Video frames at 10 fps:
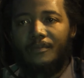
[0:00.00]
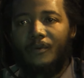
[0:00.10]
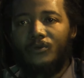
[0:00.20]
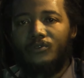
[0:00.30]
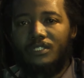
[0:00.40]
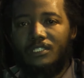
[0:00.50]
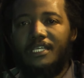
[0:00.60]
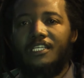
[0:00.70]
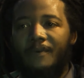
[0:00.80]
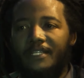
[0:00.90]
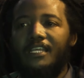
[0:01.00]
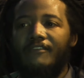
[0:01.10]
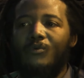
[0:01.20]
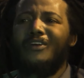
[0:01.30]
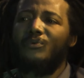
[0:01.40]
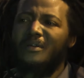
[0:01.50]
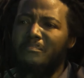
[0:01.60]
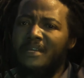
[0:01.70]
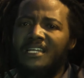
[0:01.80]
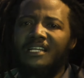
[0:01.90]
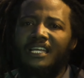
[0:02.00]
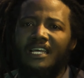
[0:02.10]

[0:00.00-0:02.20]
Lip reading: opposed to just expecting everyone to immediately